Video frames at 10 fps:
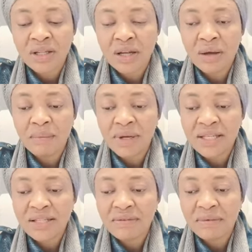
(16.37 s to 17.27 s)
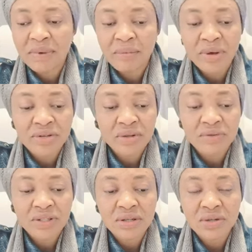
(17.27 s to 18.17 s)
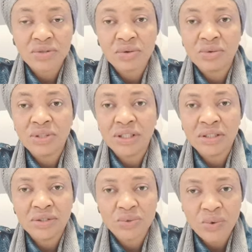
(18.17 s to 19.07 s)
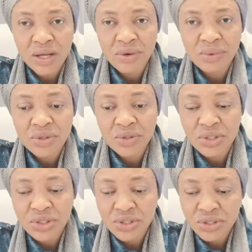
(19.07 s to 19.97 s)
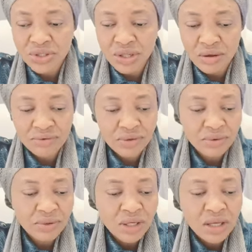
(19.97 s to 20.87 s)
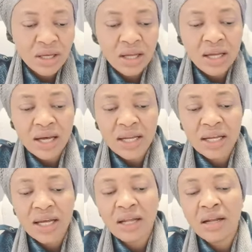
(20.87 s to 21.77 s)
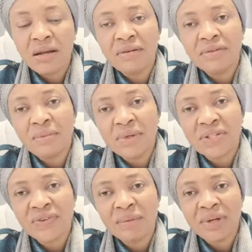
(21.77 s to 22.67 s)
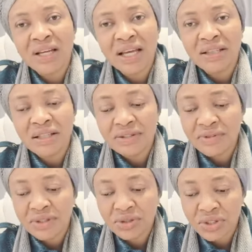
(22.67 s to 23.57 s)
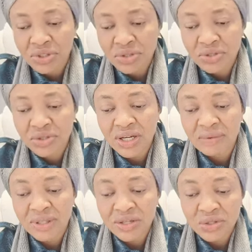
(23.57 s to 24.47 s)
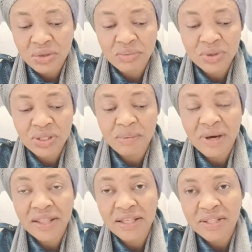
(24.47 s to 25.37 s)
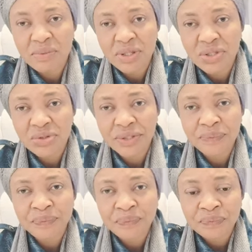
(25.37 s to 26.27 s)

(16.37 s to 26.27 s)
The Lord bless every member of this household. It is well with you. Jesus love you. And I love you. Please, family, like this video, share, subscribe, tell somebody about this ministry.